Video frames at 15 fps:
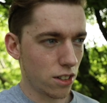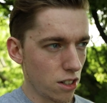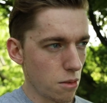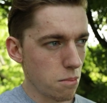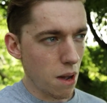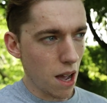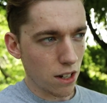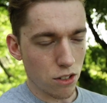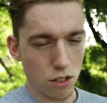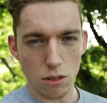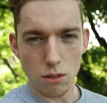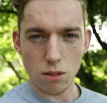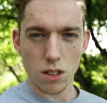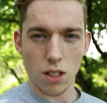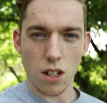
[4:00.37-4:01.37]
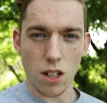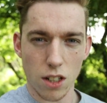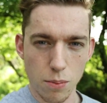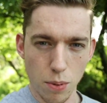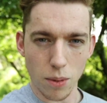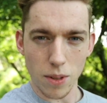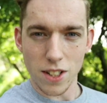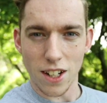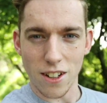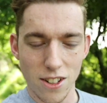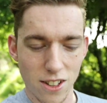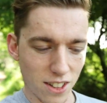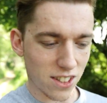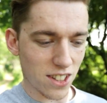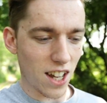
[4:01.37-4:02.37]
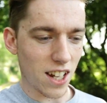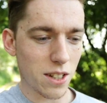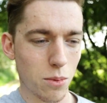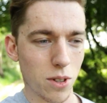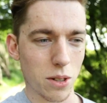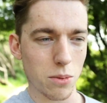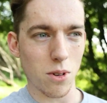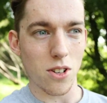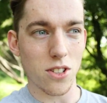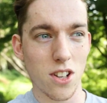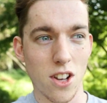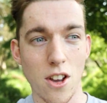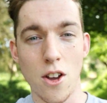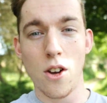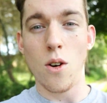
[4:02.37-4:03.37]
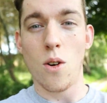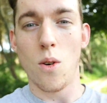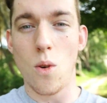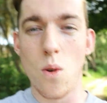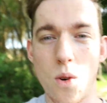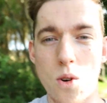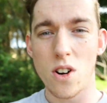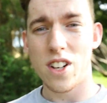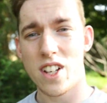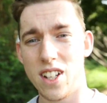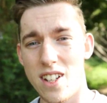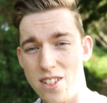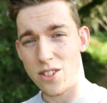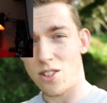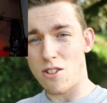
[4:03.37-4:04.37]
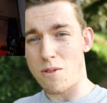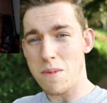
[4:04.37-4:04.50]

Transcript: in the manual, I could probably tell you exactly what it was. Or, insert